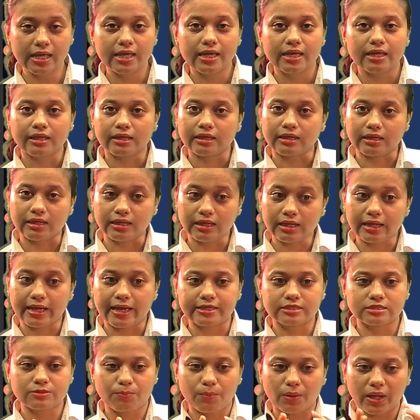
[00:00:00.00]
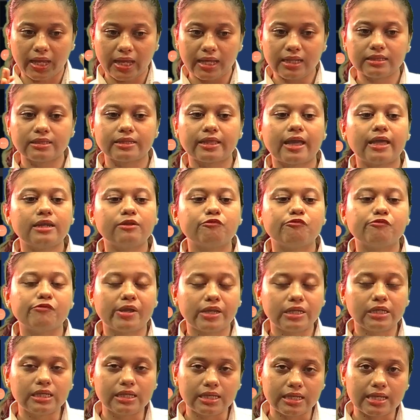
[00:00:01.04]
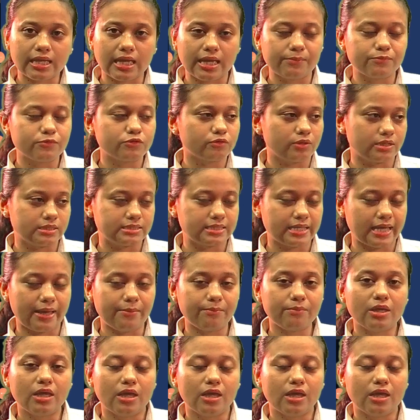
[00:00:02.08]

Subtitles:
he explained that when he came to Assam,